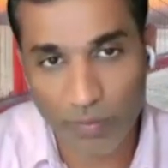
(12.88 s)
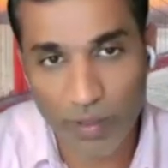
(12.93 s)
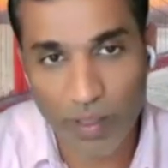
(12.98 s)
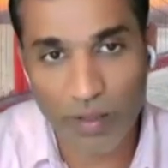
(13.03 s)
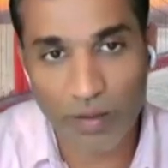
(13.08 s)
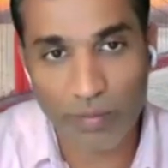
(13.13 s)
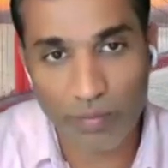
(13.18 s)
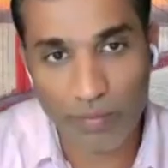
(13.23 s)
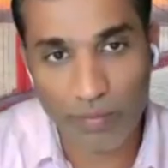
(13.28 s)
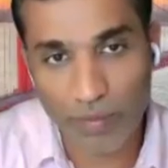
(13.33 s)

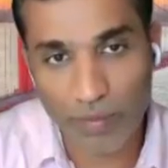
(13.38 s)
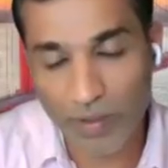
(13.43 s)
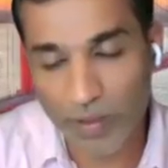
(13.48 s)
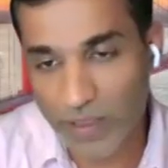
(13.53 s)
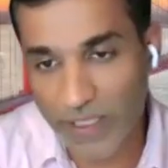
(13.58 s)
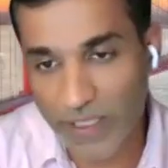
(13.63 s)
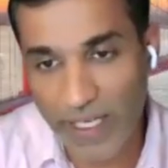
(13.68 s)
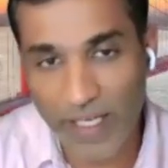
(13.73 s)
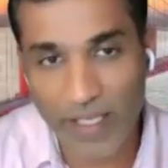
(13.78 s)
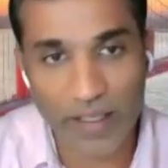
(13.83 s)
or
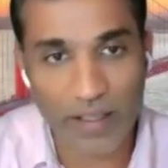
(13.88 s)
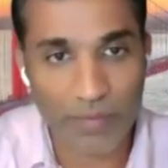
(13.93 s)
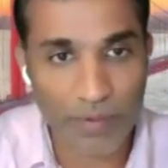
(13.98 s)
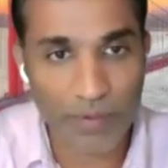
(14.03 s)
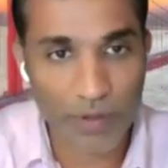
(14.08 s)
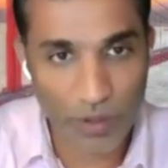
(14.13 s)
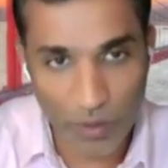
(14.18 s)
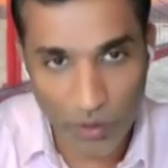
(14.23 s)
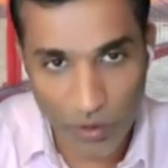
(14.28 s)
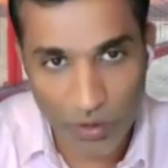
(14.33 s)
um,
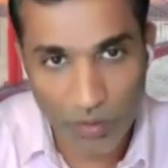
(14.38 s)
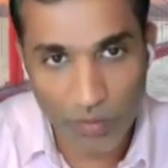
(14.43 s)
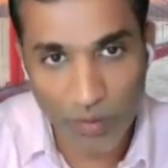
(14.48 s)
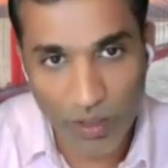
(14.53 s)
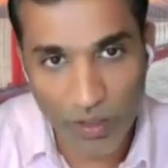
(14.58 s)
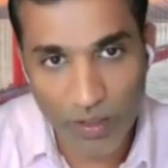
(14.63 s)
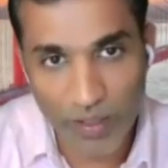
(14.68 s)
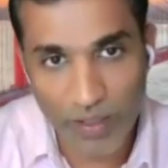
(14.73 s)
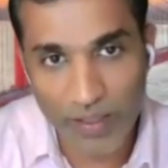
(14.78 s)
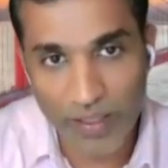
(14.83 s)
scaling up your
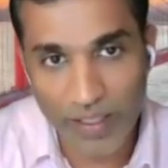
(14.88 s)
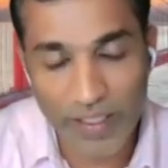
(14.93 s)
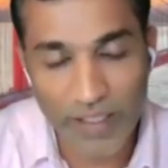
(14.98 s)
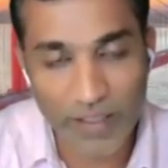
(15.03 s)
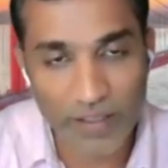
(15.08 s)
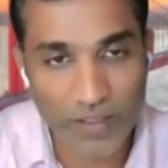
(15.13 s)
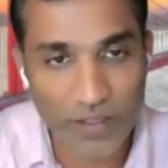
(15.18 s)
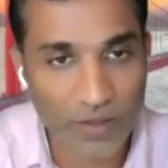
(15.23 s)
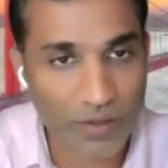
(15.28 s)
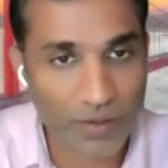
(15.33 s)

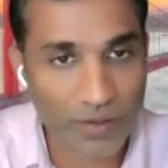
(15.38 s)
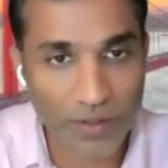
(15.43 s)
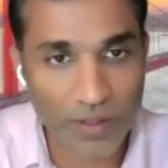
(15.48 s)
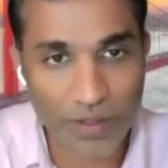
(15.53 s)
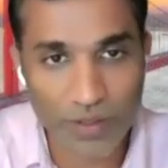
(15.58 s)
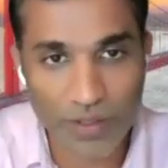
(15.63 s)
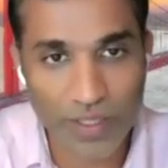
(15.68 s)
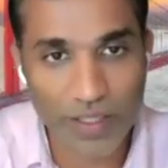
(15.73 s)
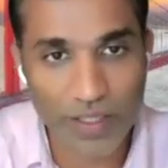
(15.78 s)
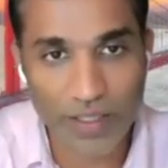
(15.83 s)
go-to-market, right?
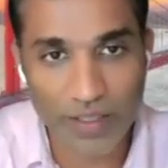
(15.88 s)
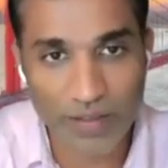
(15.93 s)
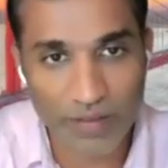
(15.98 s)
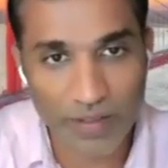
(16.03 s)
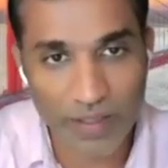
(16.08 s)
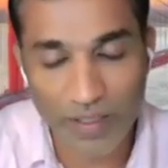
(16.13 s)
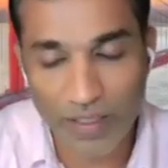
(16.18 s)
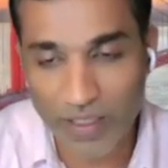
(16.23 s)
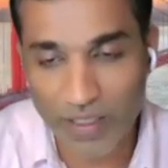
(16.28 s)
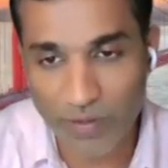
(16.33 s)
So
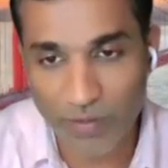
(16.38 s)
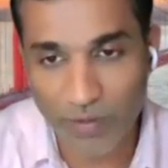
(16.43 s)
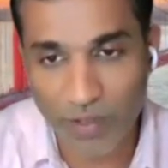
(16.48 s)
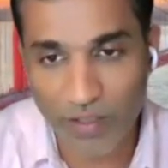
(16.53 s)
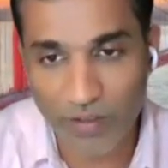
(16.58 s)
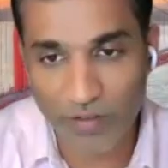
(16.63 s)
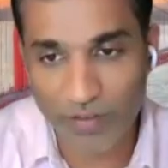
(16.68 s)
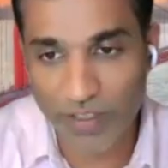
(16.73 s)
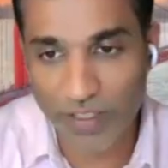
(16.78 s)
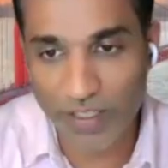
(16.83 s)
usually
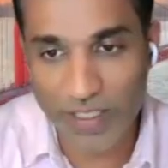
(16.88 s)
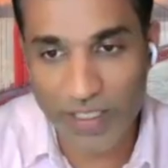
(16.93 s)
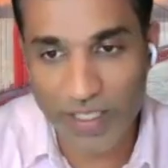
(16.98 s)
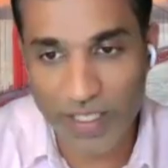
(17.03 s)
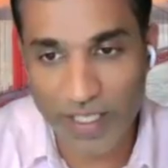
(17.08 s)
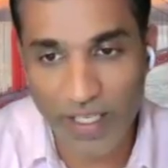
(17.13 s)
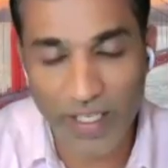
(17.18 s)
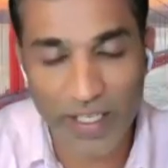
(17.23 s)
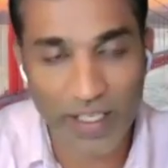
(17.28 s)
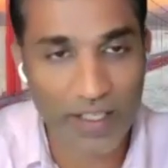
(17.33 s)
it's one of
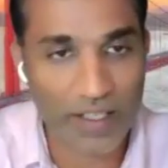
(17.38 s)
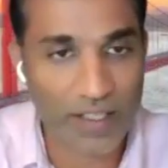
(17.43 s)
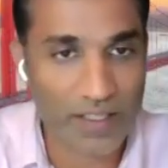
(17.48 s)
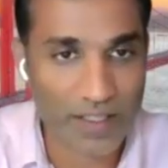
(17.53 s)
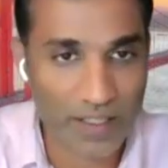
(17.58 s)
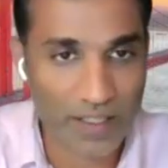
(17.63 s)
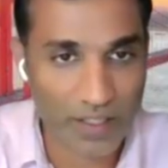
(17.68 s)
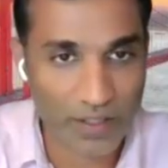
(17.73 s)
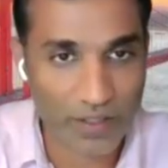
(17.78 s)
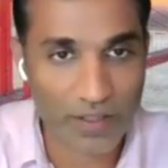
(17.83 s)
these three
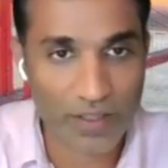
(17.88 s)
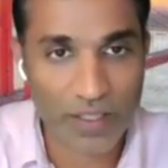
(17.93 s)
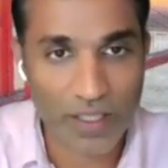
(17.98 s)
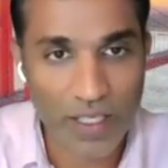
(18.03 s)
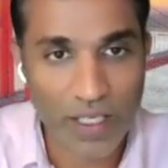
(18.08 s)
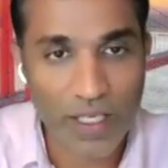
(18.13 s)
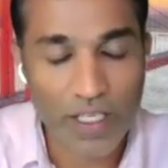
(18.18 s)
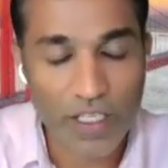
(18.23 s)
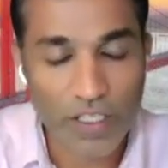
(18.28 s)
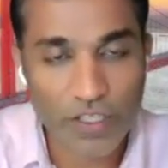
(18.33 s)
areas that
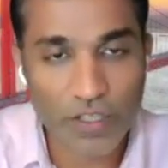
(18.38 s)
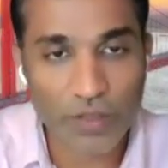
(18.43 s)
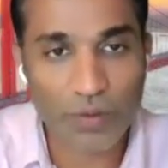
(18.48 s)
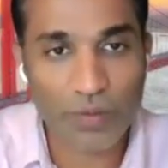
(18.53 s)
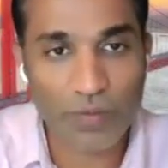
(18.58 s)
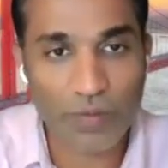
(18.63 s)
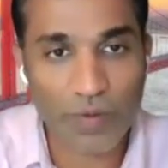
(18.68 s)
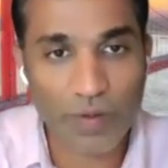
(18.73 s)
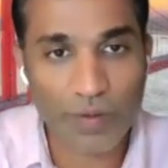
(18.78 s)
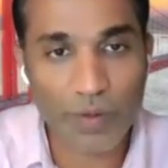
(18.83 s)
you're.
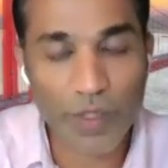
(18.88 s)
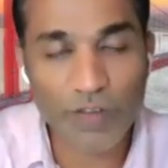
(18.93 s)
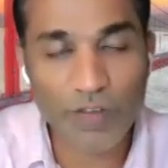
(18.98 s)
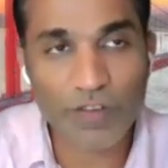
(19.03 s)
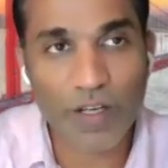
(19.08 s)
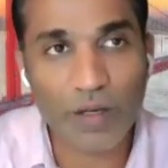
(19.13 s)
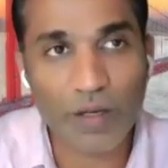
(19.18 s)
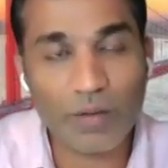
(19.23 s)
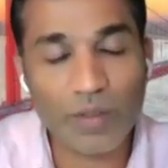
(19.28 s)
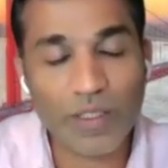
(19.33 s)
So we
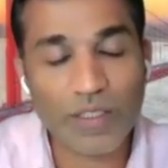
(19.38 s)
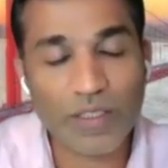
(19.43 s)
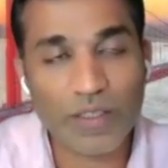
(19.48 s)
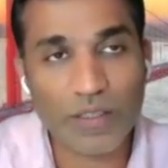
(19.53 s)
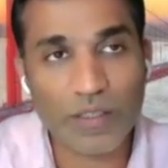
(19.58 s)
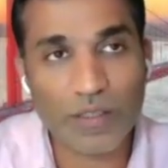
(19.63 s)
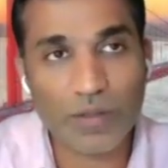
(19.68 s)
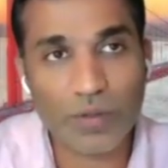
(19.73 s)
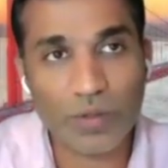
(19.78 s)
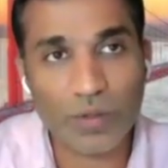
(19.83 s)
want
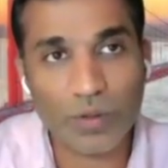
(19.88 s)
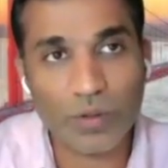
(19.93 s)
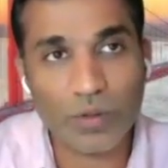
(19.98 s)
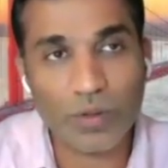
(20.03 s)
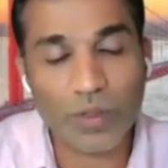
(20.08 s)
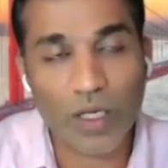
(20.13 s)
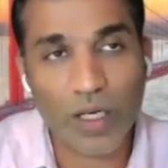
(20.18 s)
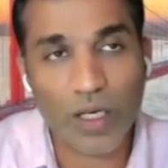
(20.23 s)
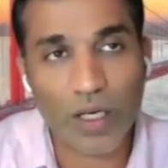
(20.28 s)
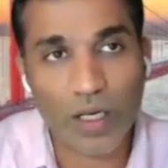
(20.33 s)
founders
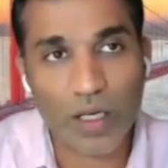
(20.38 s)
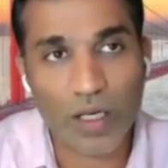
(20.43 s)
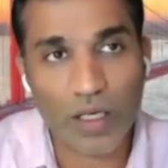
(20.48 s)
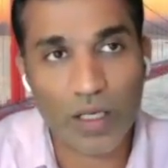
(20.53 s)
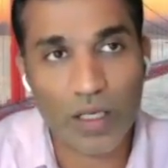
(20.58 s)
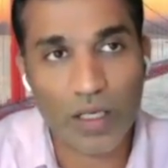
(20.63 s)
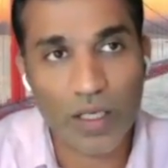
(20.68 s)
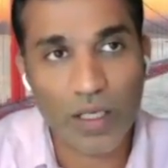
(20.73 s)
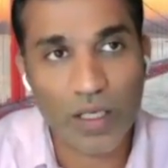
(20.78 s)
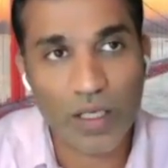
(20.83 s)
who
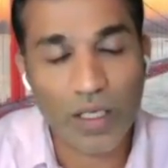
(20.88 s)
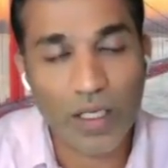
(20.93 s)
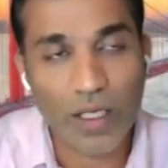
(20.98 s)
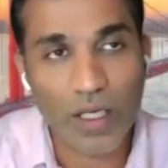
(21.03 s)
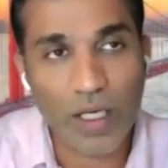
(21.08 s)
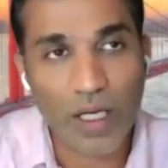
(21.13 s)
are